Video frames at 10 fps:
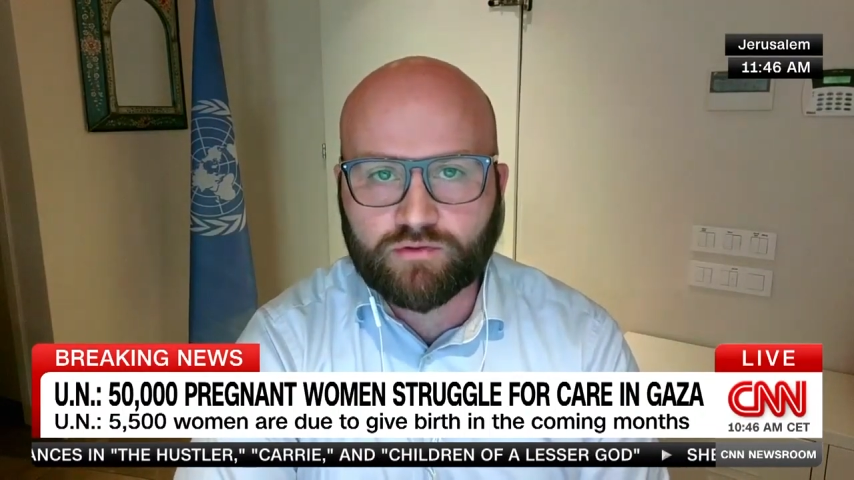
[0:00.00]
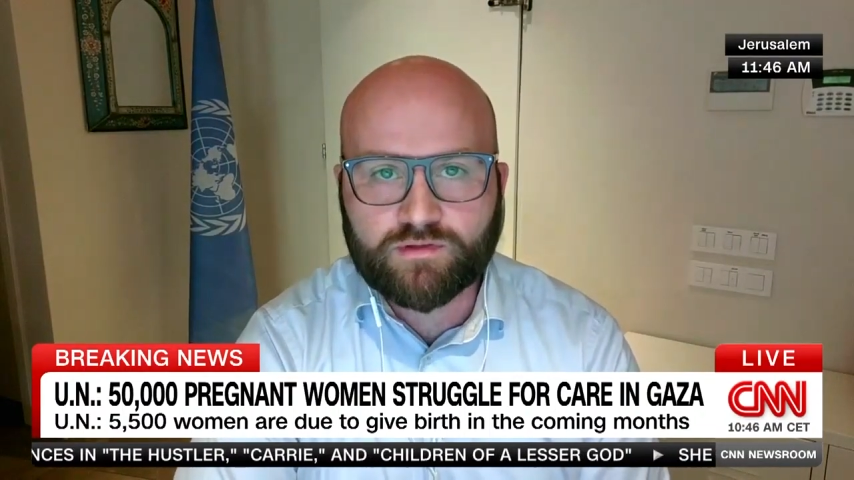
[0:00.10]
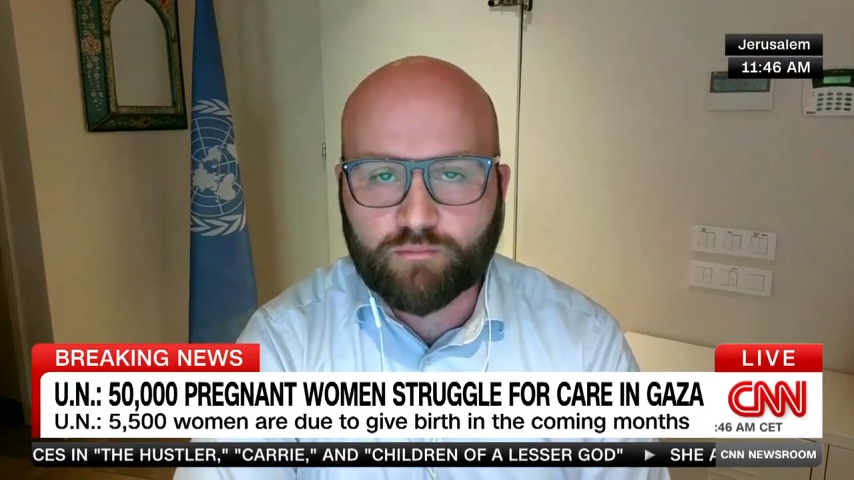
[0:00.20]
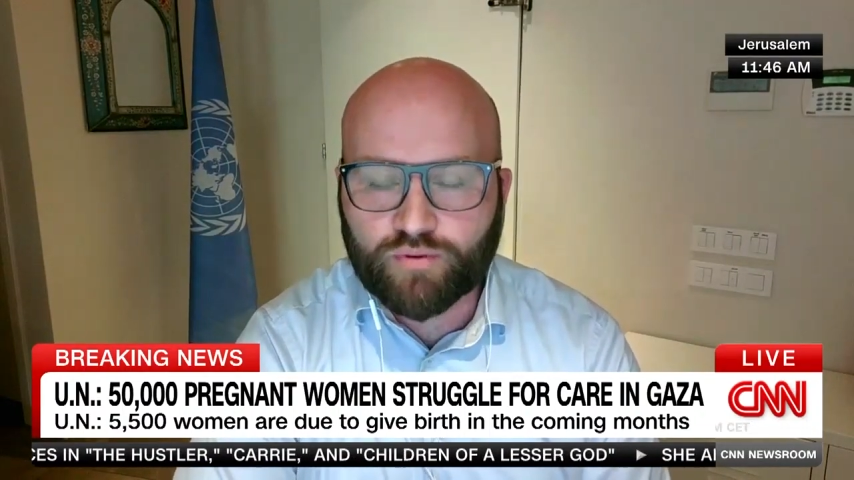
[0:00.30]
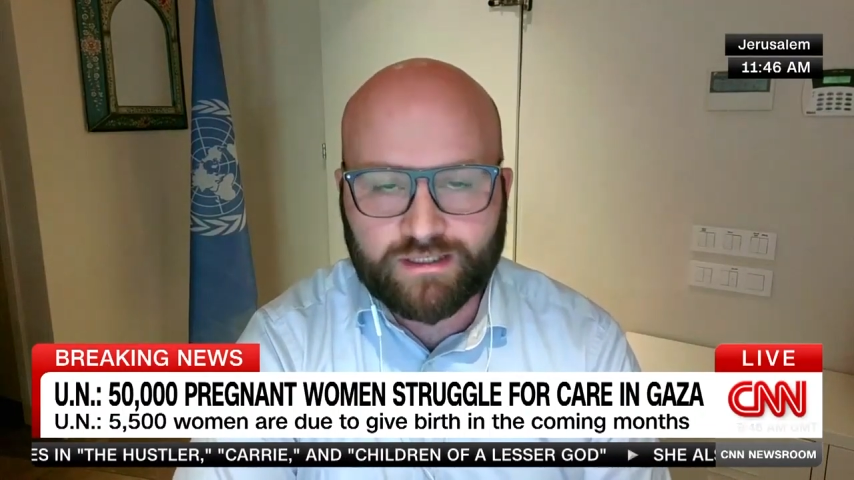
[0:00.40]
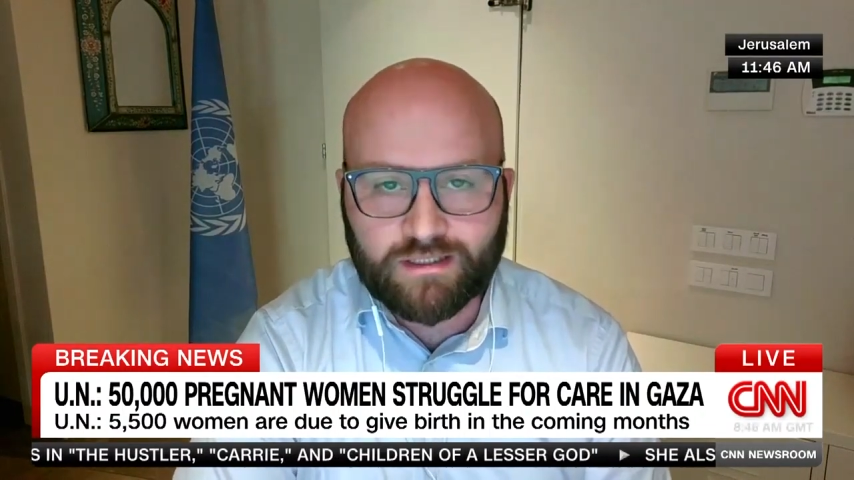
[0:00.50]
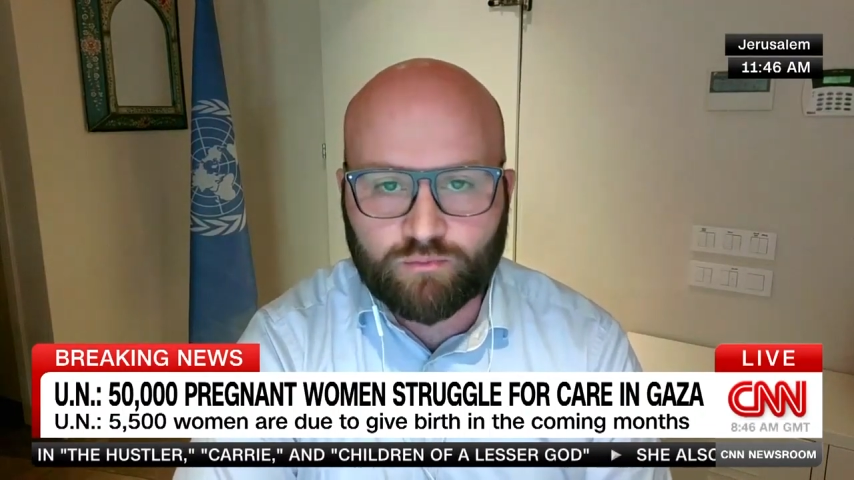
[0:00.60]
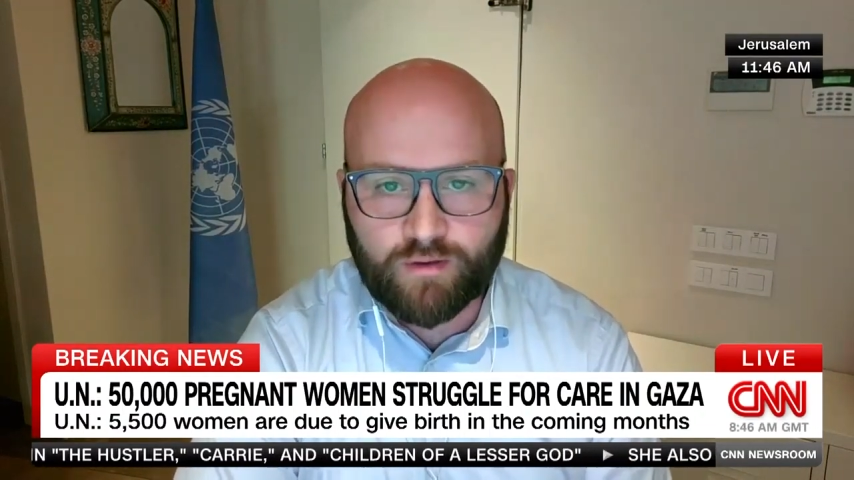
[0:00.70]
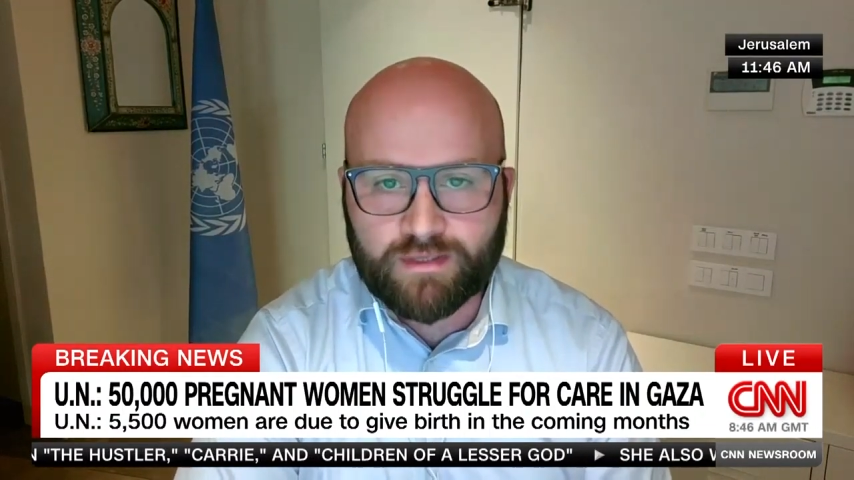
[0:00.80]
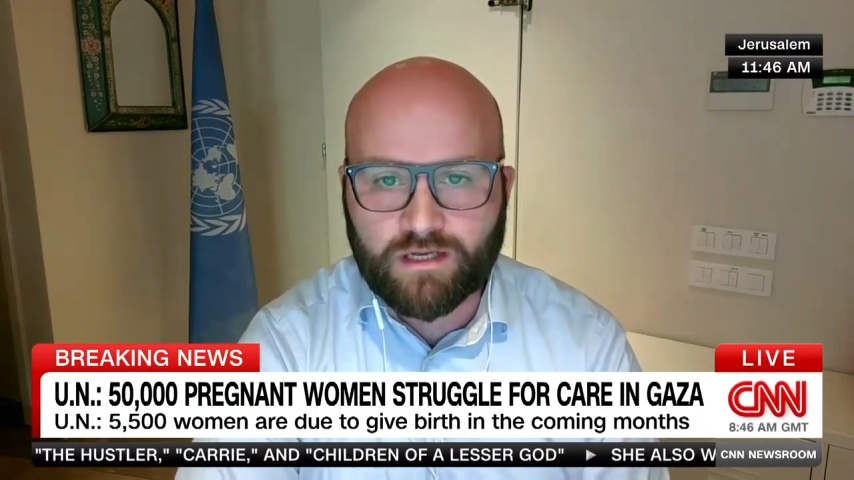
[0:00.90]
those
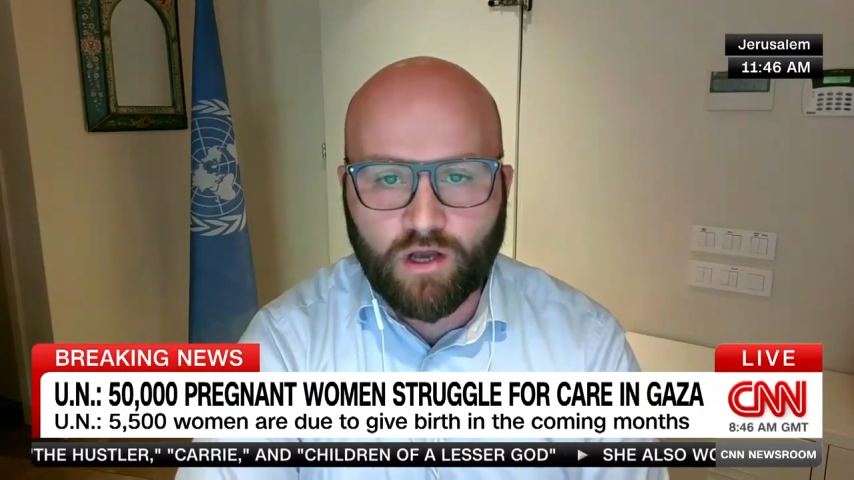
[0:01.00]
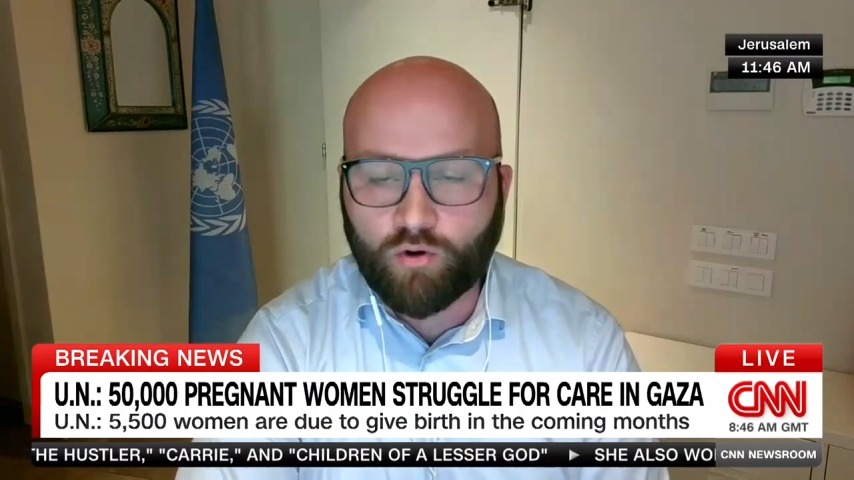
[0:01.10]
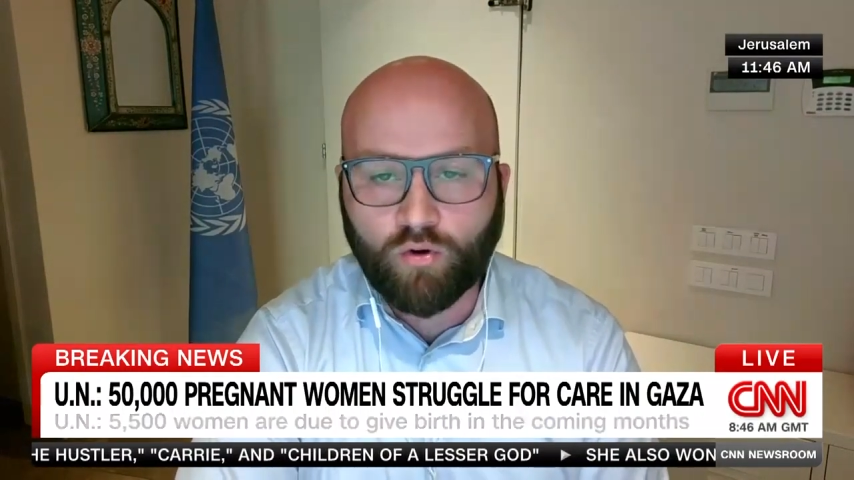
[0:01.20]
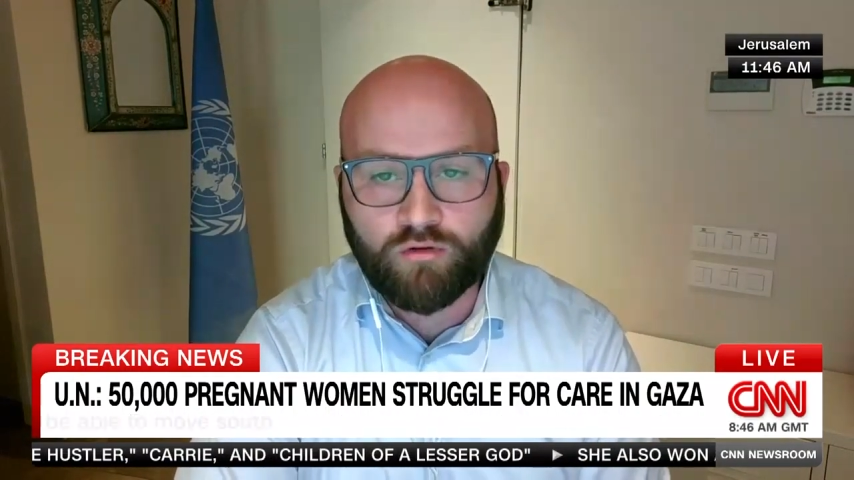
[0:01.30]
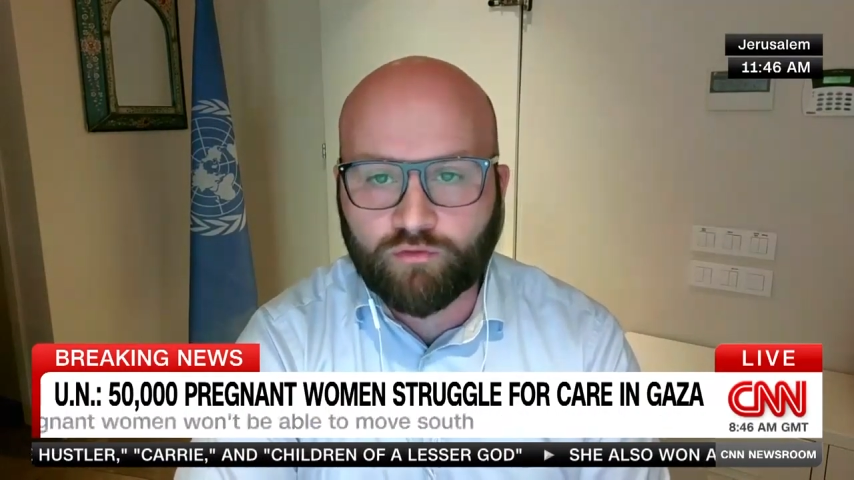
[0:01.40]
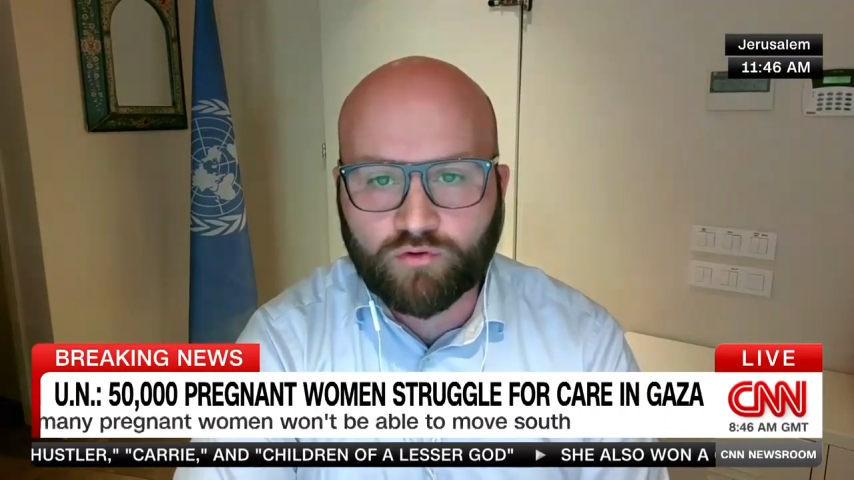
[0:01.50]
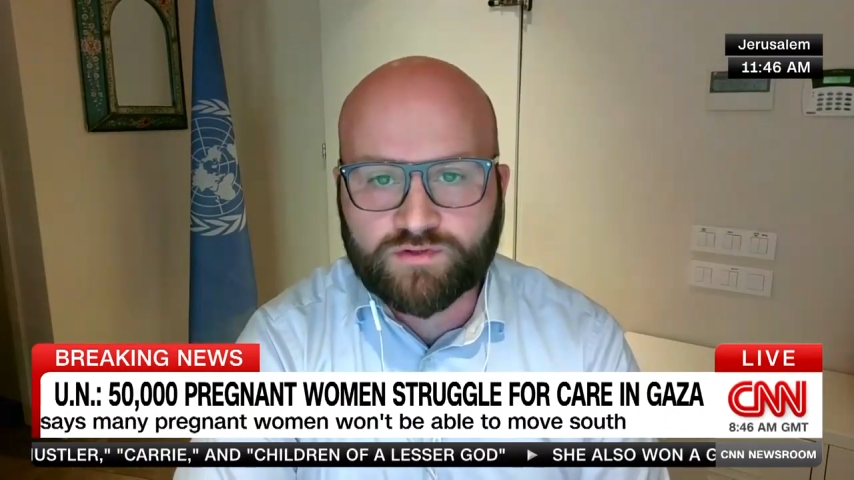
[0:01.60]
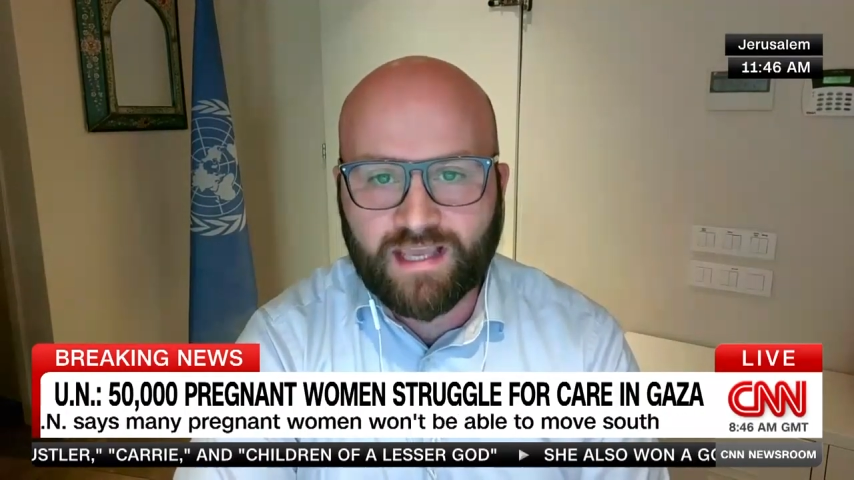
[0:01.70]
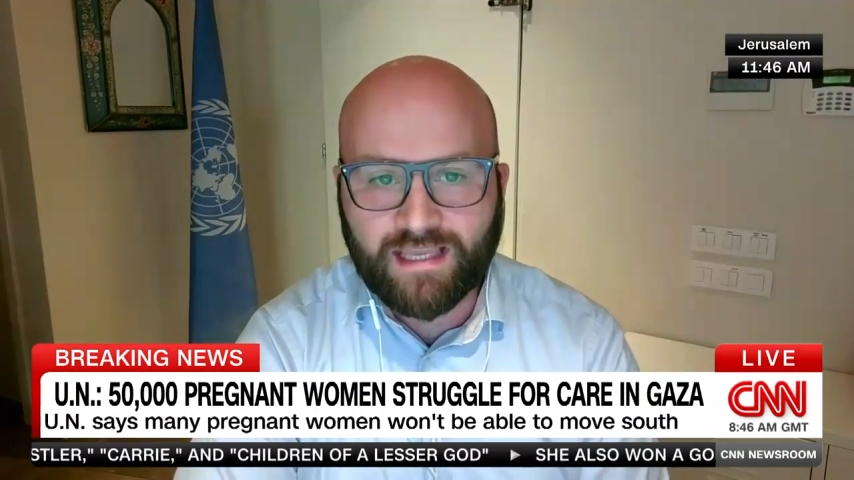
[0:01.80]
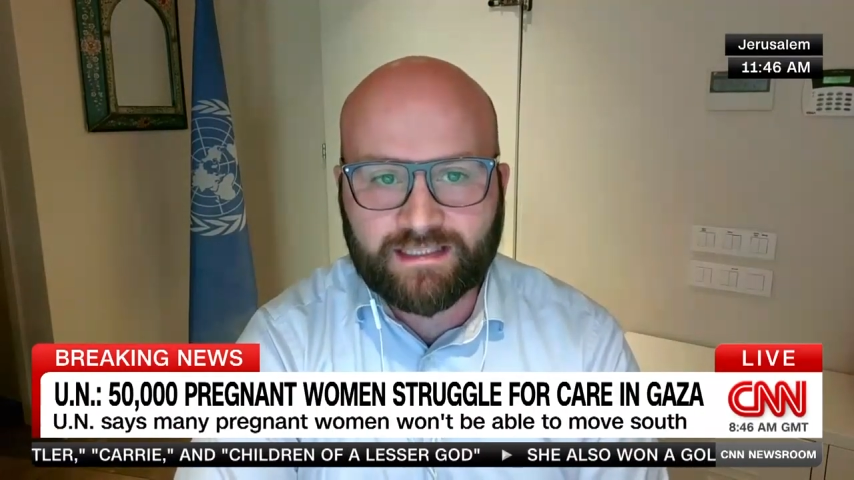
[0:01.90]
pregnant women and all of those